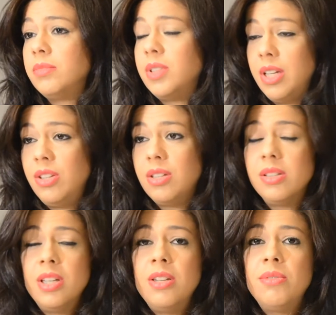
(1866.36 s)

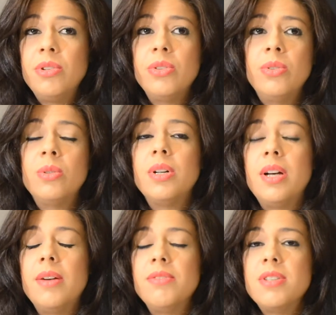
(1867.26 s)
they'll give you
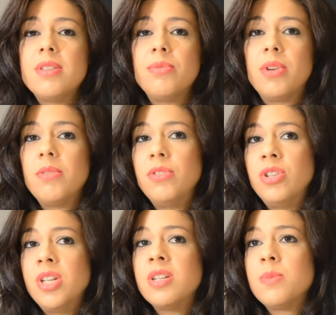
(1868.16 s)
a visa for a few
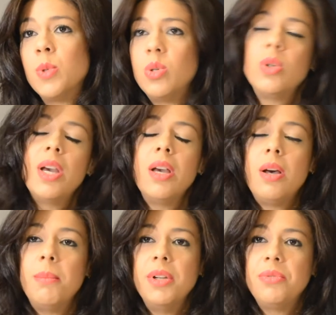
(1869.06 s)
years, but you can
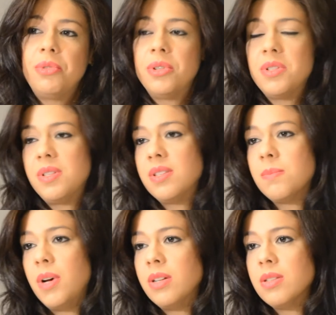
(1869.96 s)
come in for 6
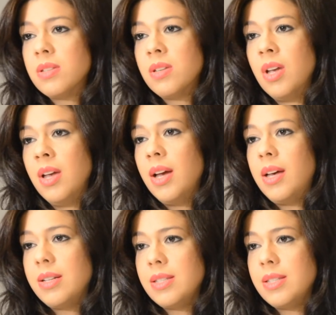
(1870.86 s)
months at a